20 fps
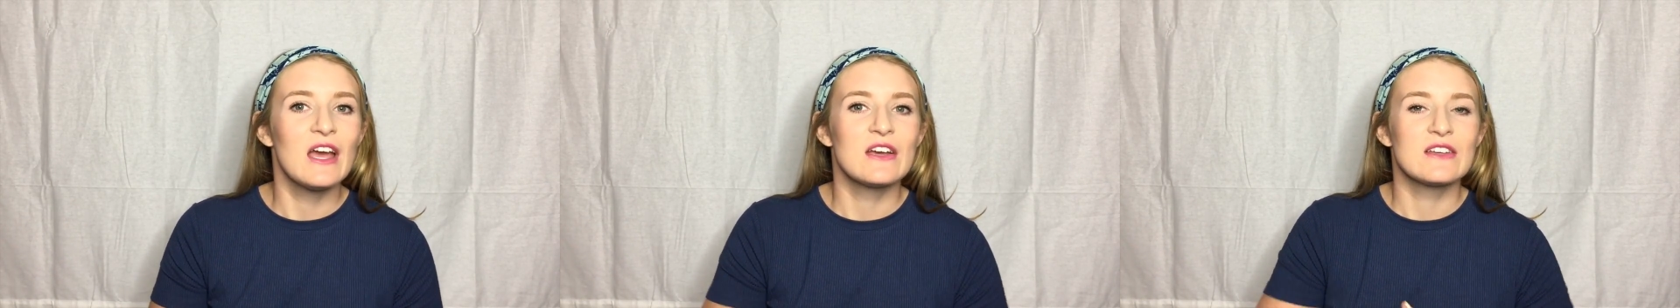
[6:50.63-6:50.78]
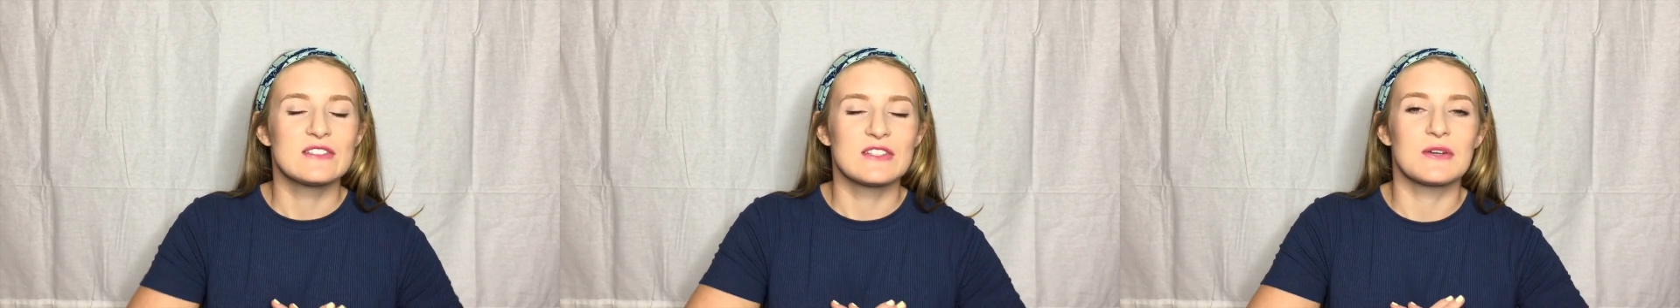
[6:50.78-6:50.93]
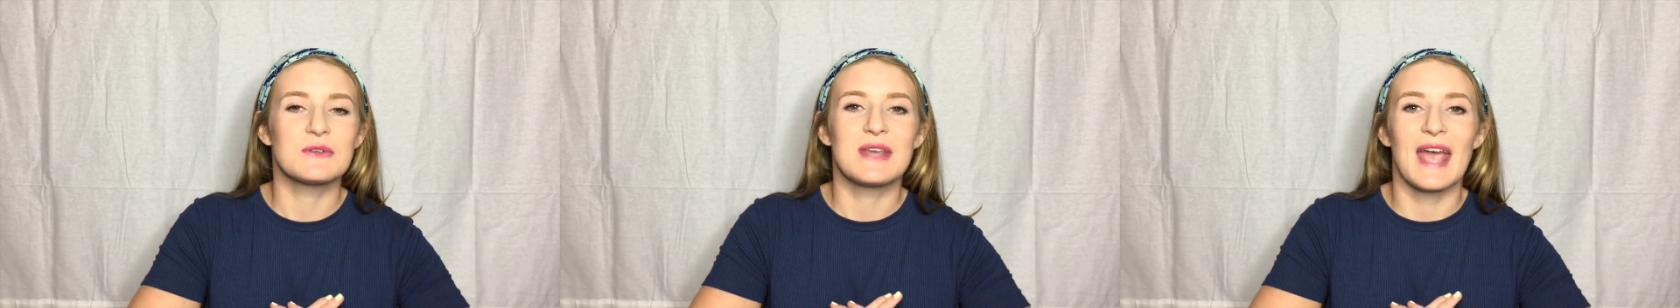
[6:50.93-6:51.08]

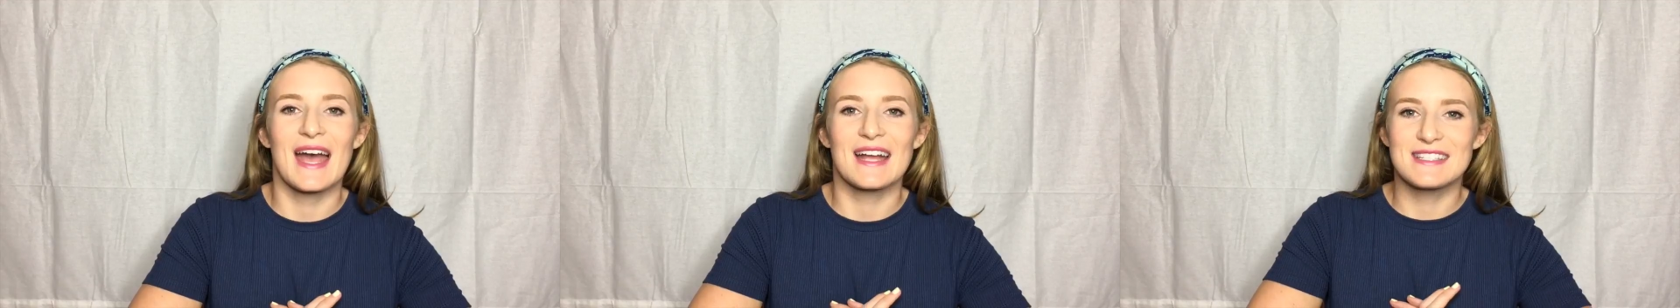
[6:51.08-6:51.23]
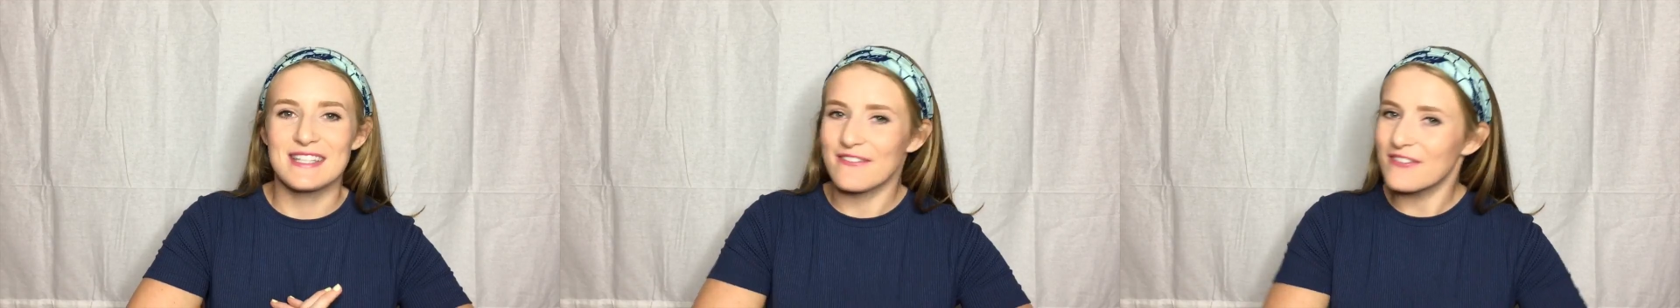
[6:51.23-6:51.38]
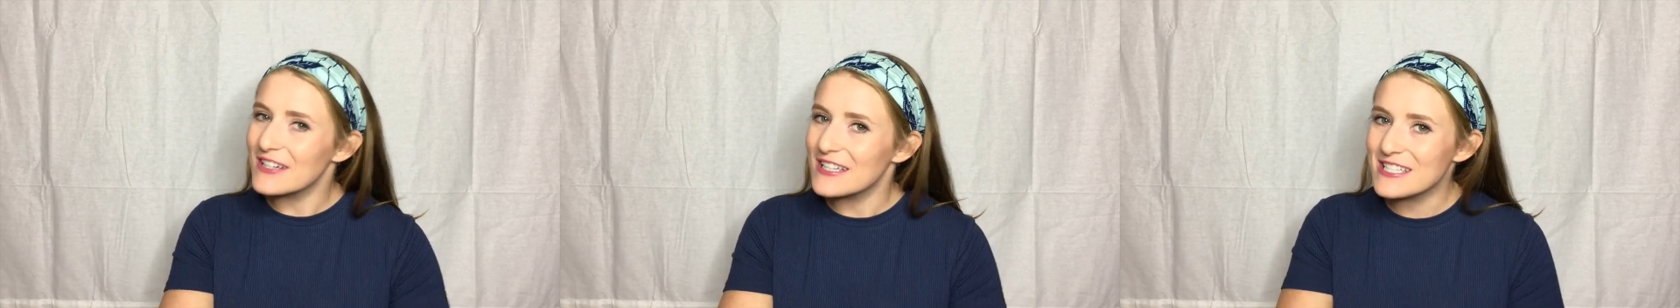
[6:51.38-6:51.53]
So yeah,
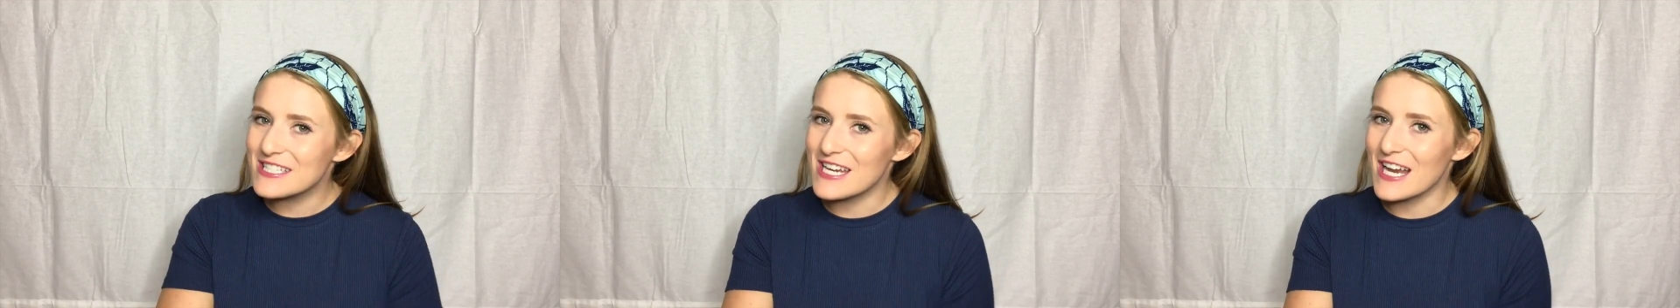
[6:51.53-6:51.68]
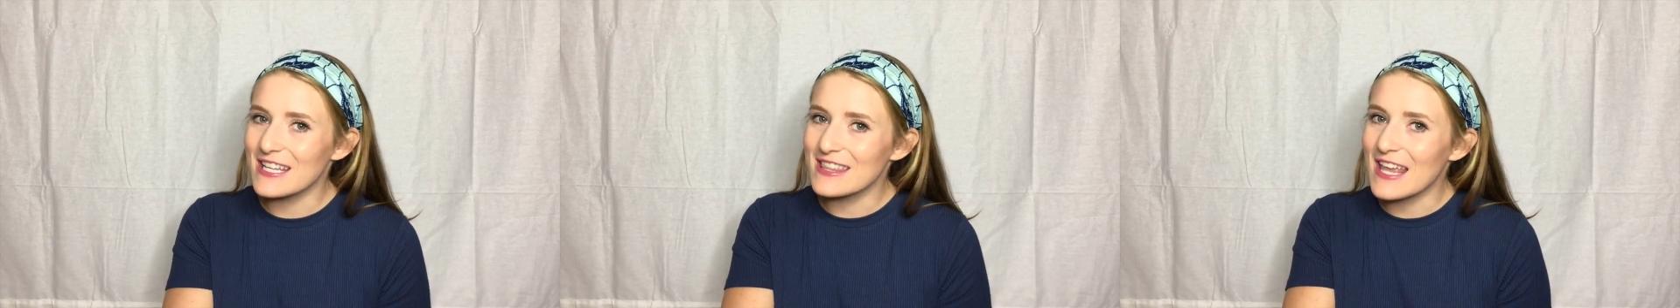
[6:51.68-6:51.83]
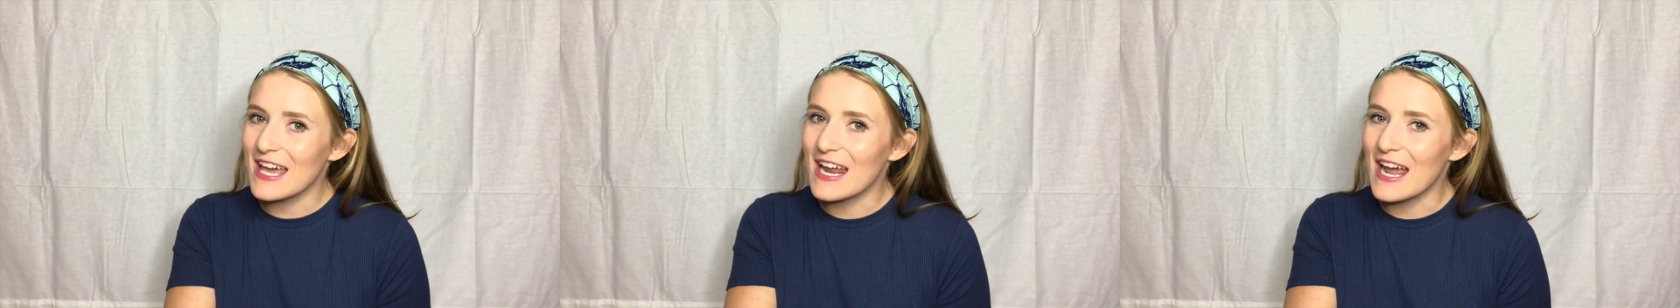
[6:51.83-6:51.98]
definitely
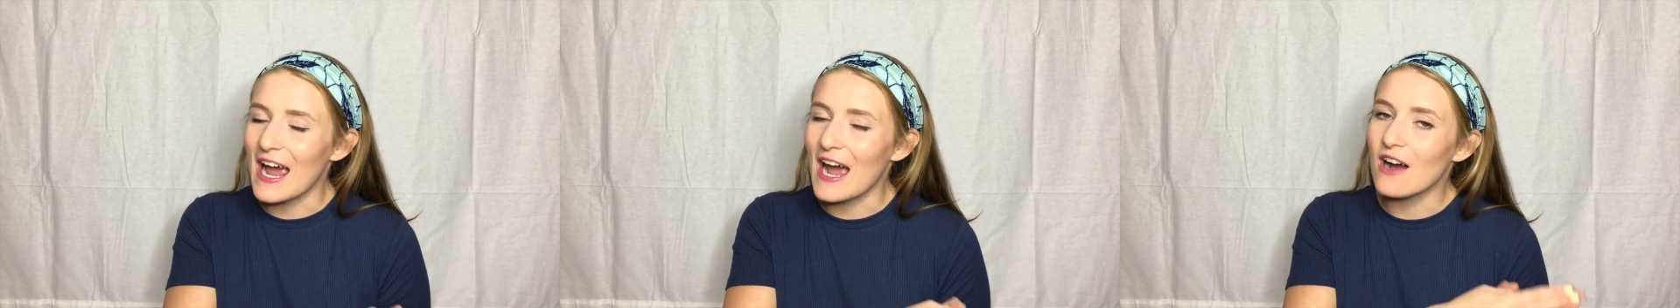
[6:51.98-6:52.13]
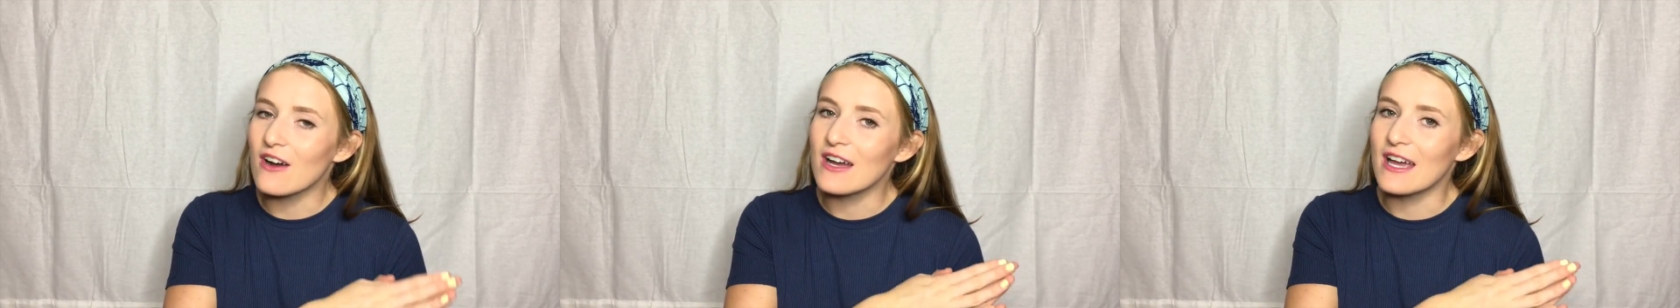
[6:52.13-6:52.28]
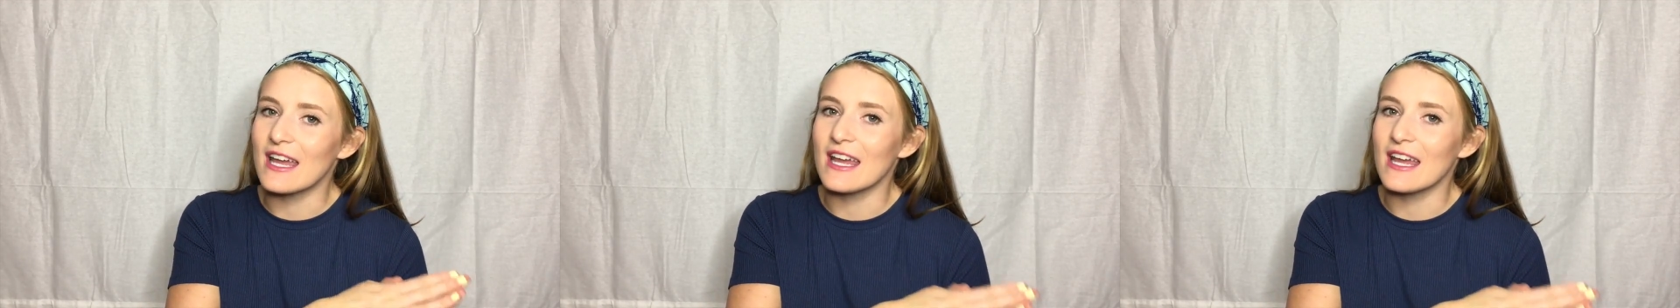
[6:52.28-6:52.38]
check that out,